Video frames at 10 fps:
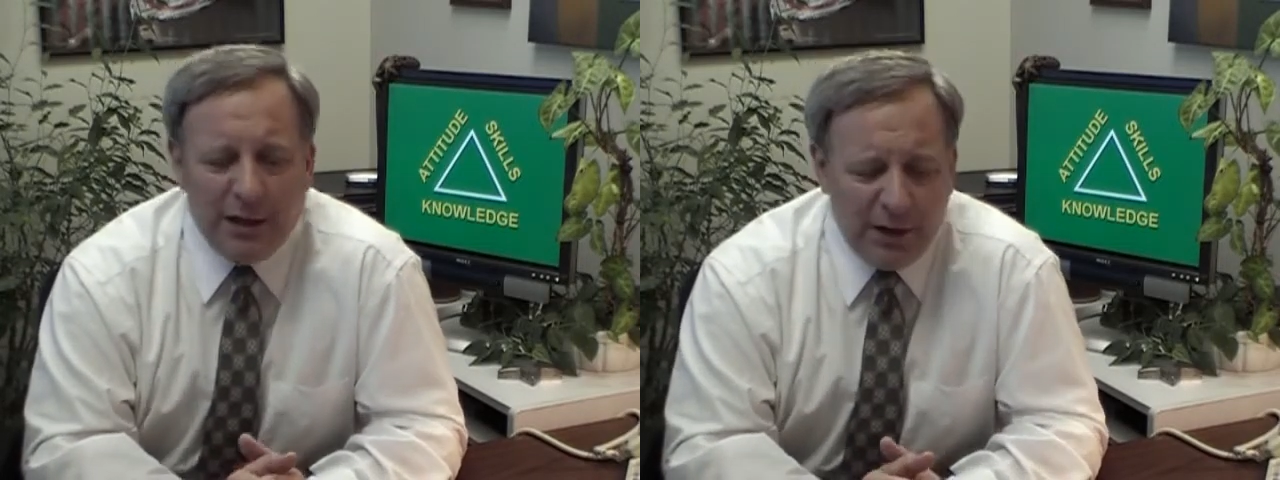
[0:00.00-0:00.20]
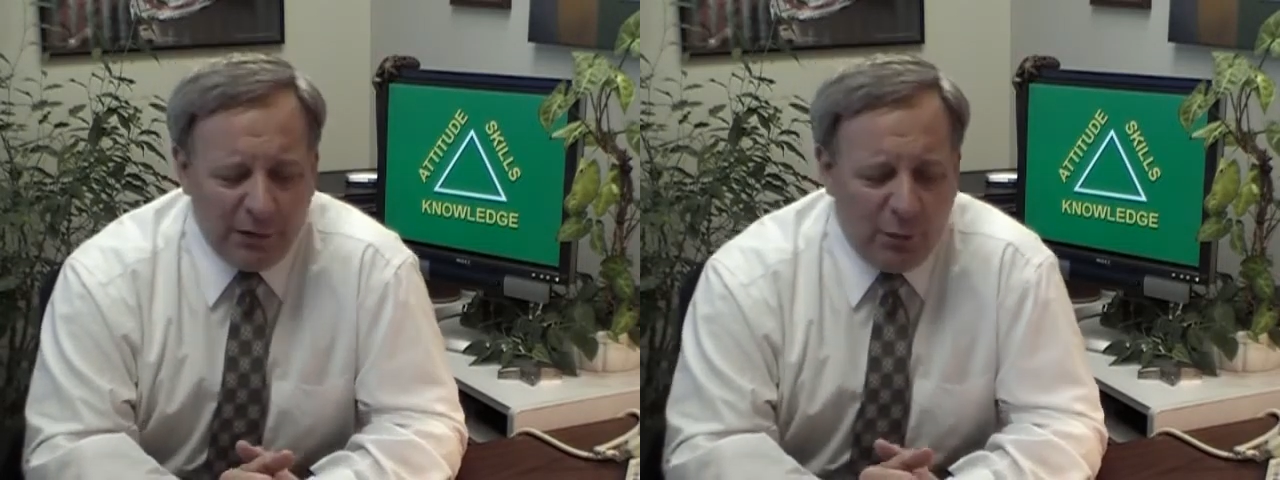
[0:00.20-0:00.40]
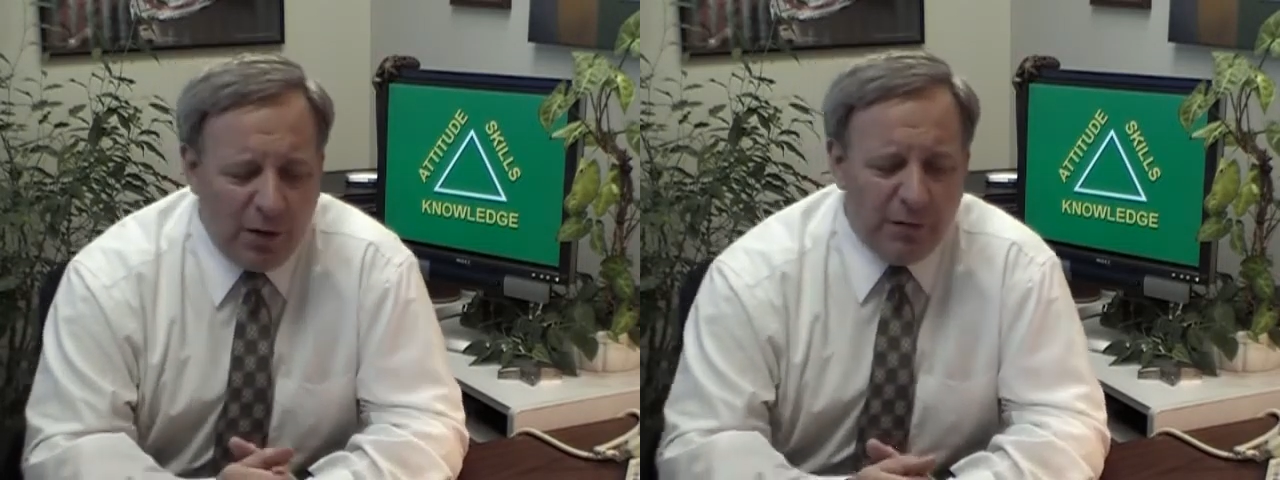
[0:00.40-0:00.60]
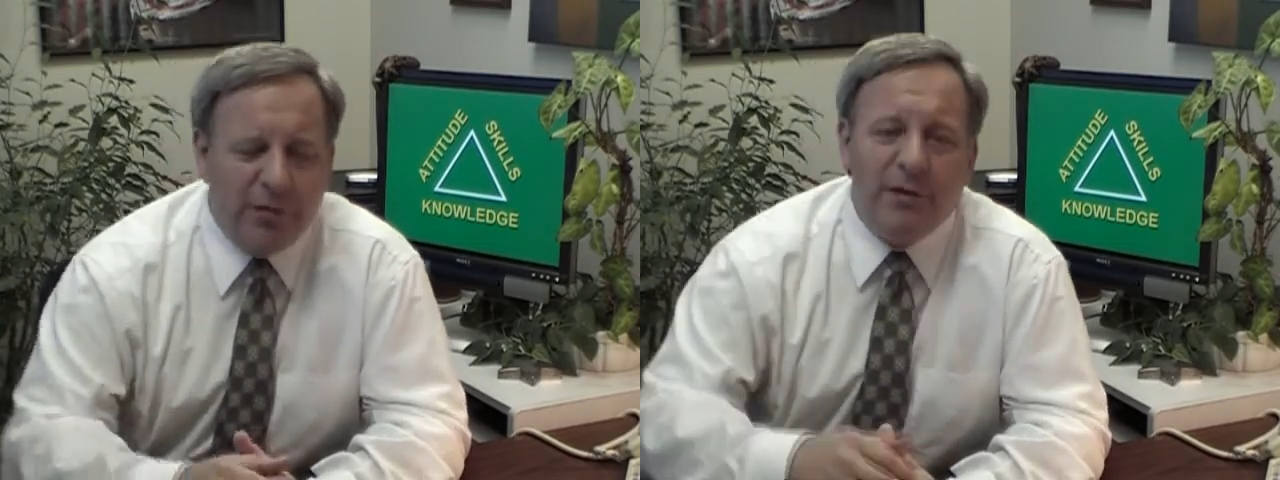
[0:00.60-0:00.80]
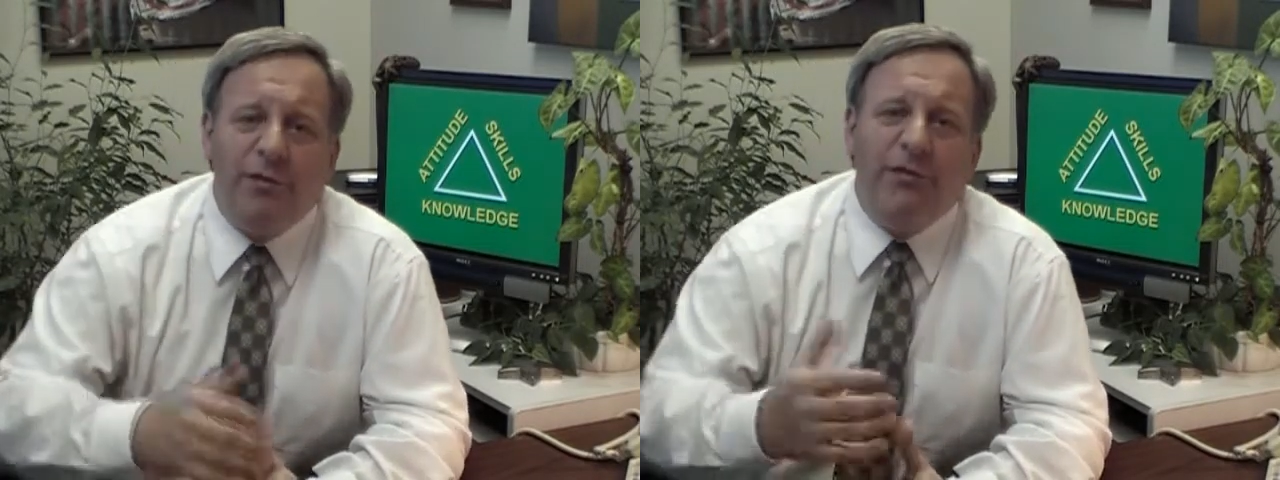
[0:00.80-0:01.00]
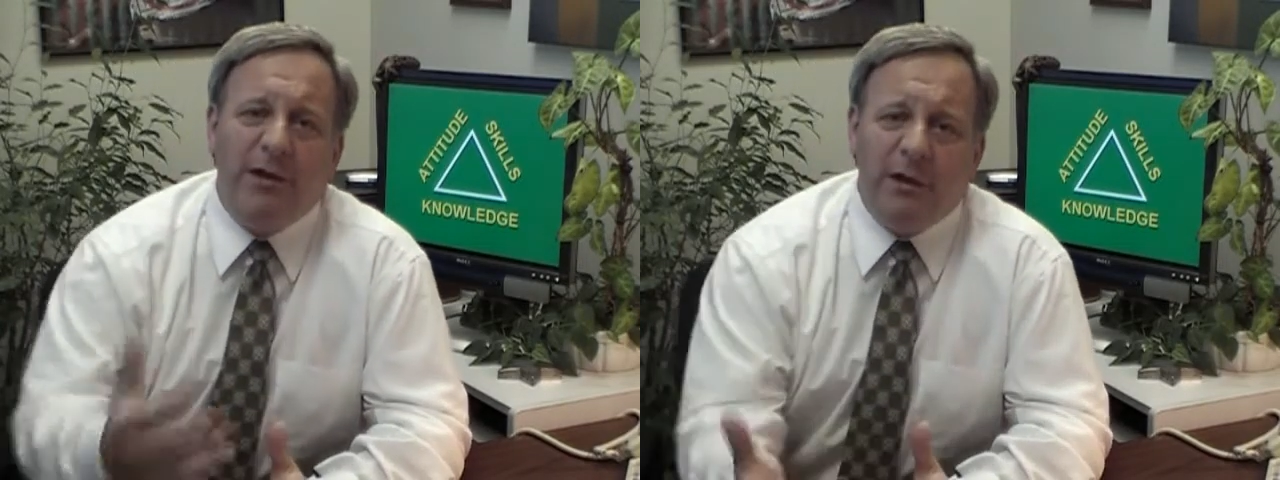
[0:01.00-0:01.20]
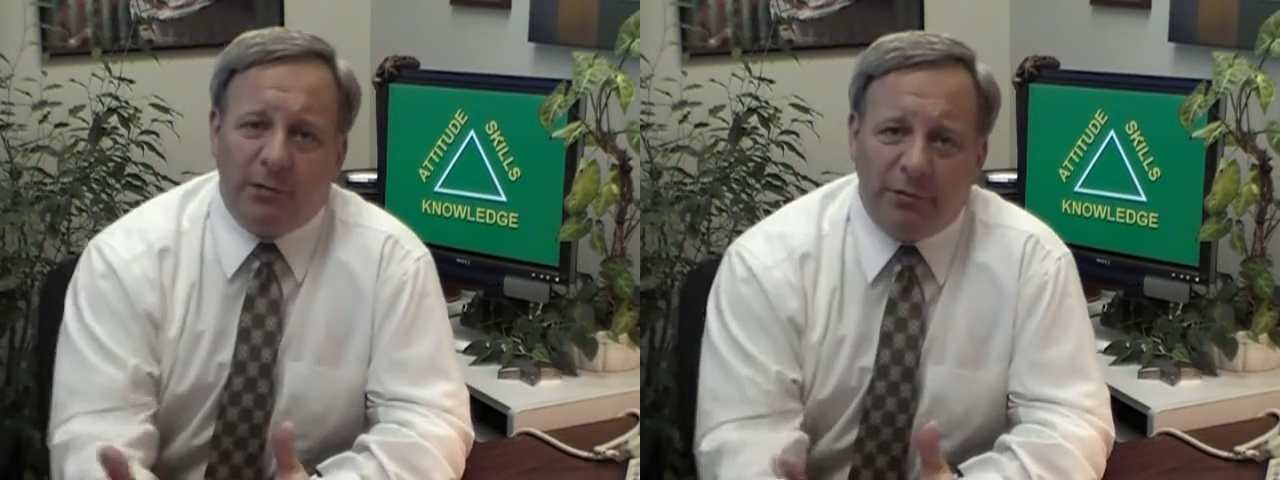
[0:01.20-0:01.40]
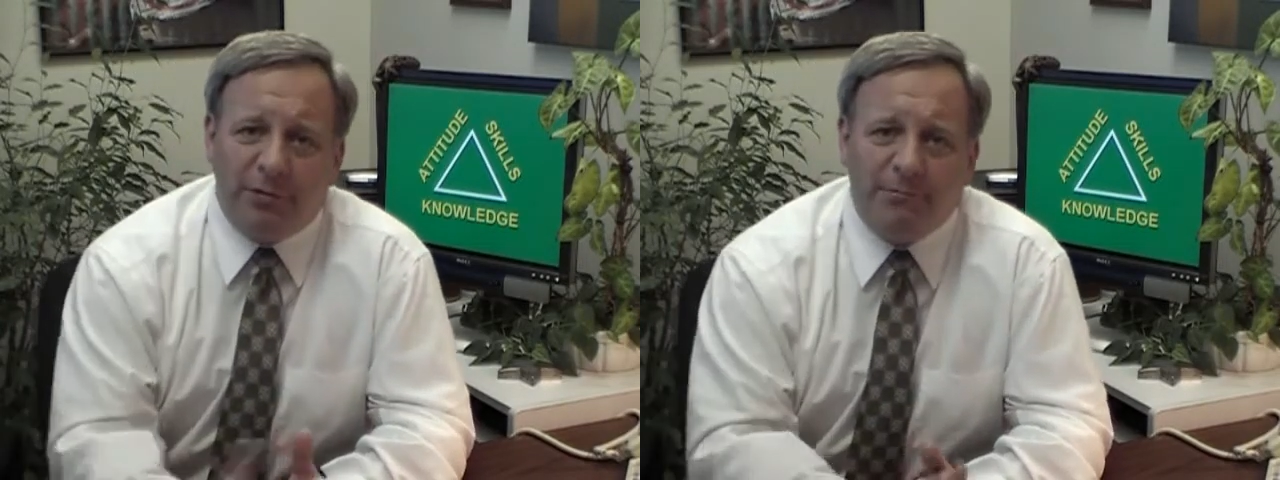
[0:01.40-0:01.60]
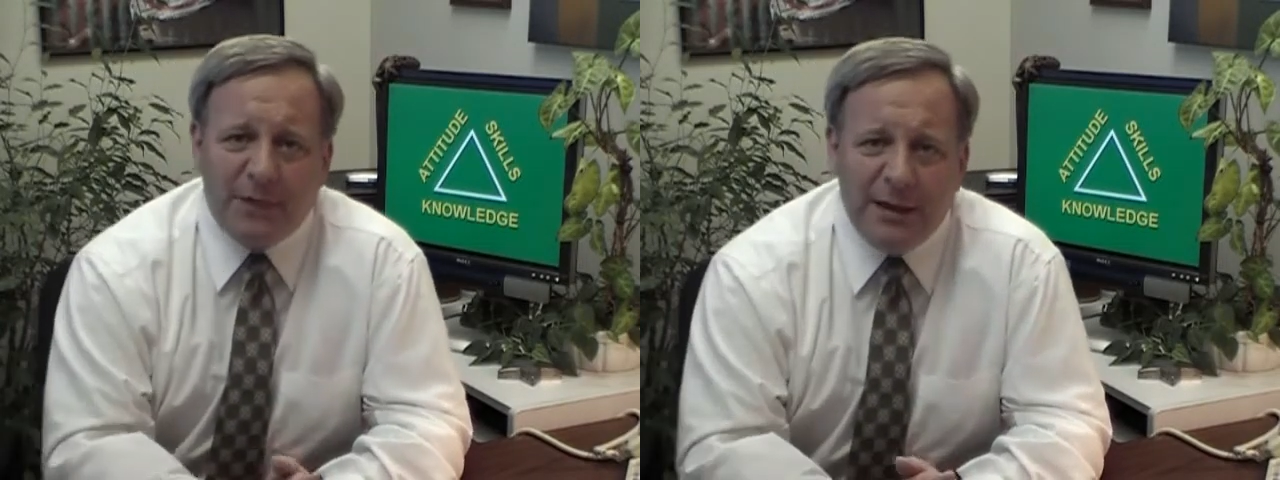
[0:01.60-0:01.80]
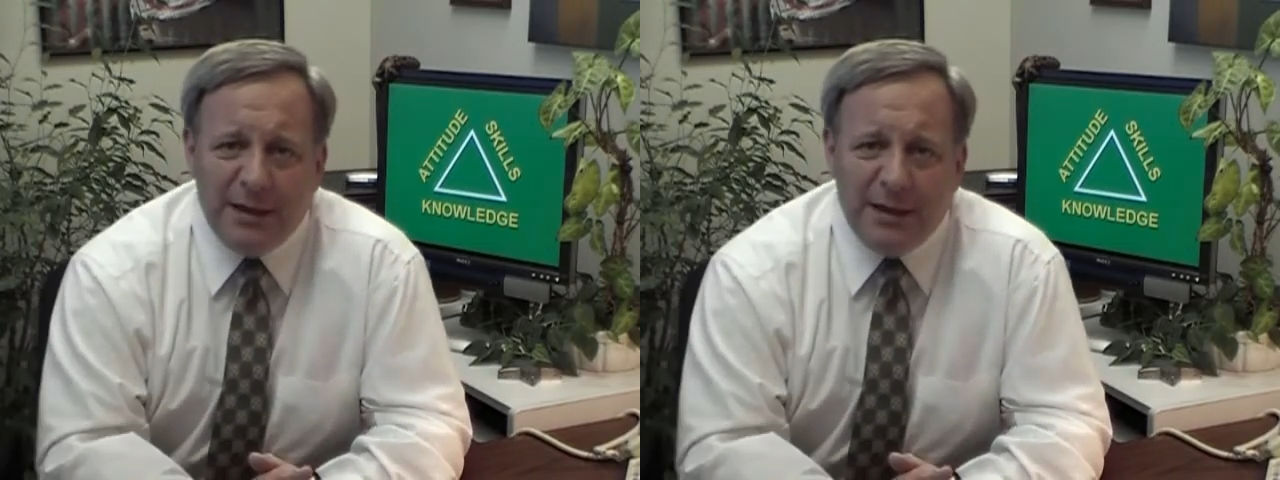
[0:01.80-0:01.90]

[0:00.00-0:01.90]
was skills.